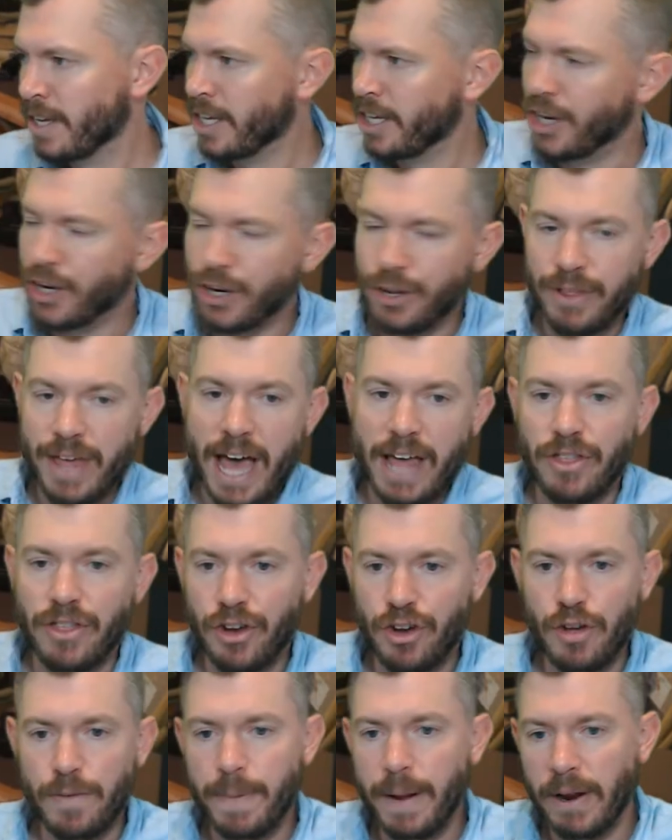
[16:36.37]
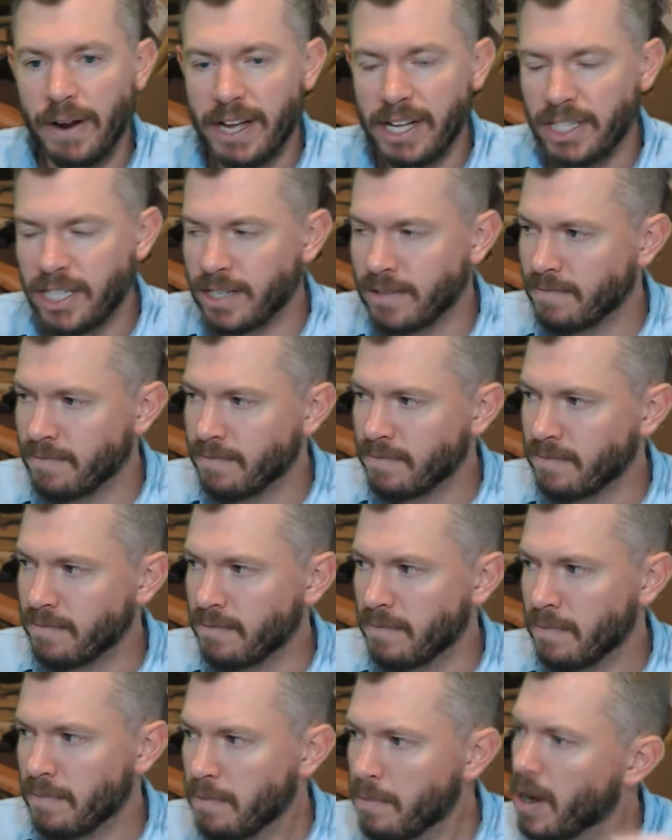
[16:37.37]
You do that in the two periods,
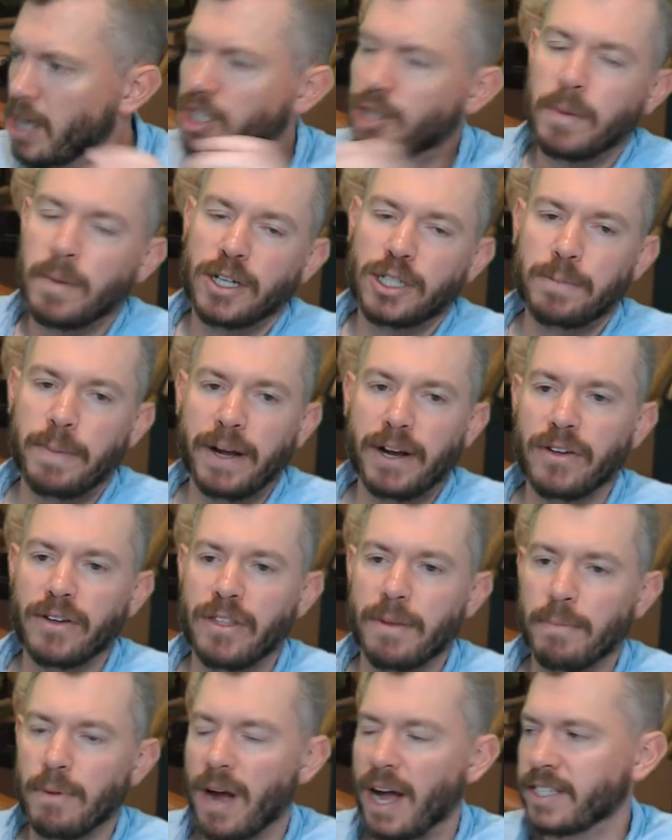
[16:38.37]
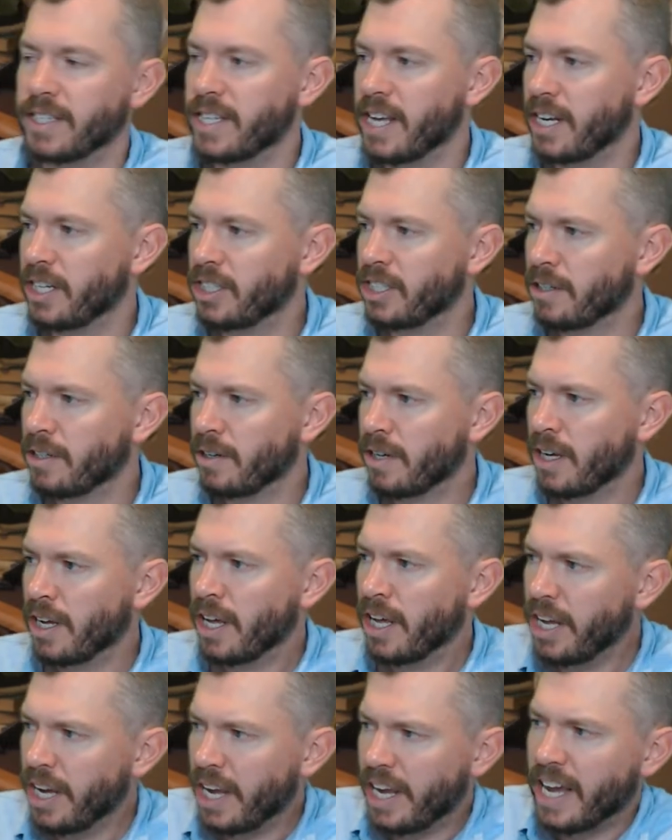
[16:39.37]
much, much bigger in the Bronze Age.
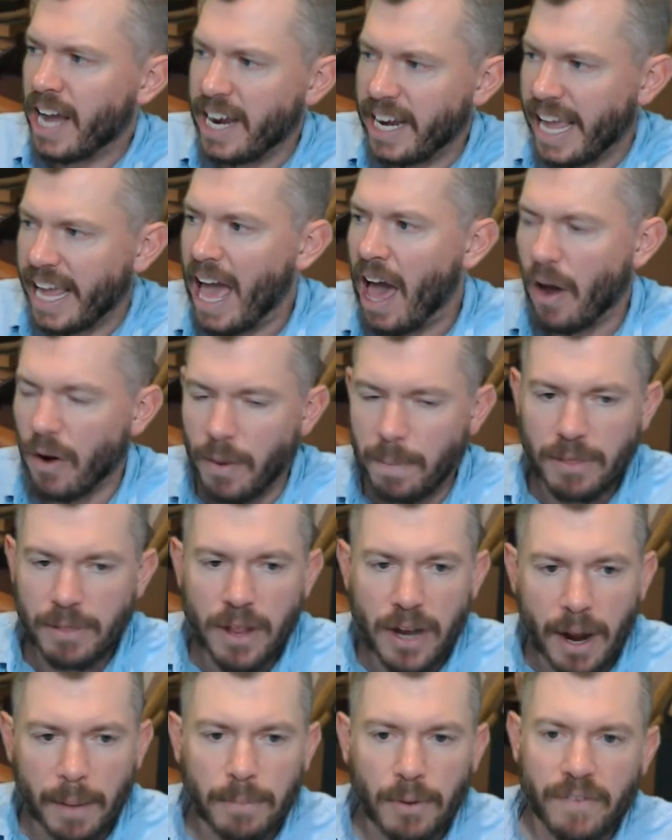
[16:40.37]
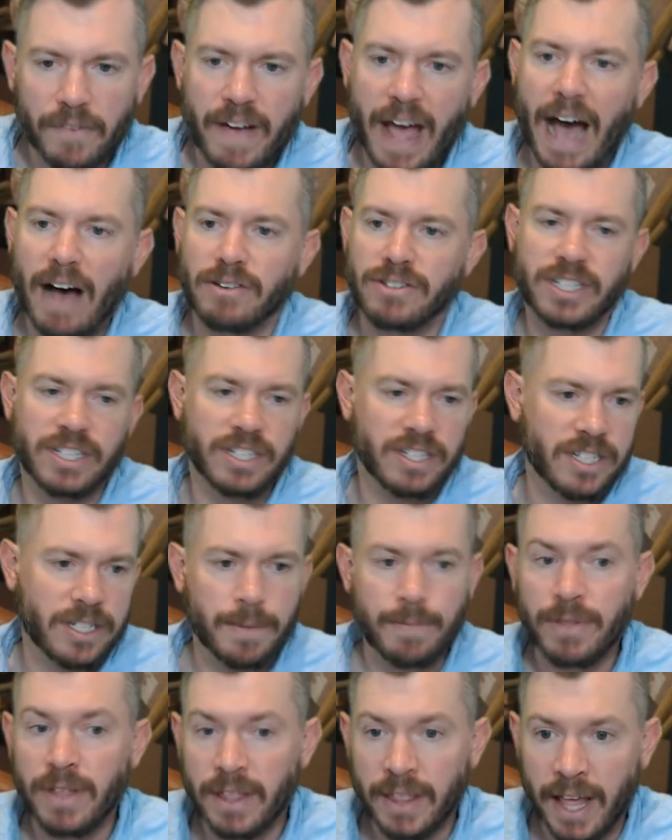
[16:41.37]
You can kind of count up the number of houses,
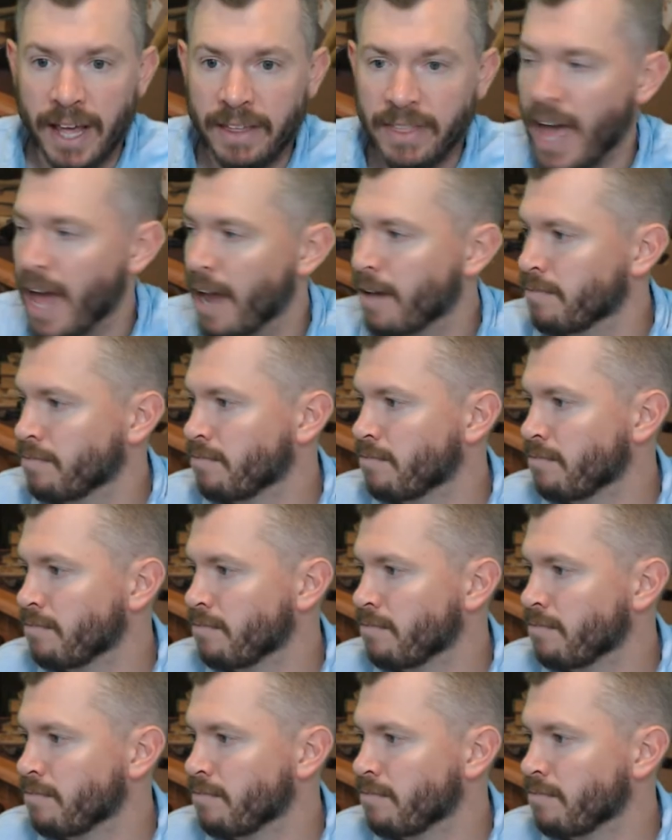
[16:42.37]
something like that.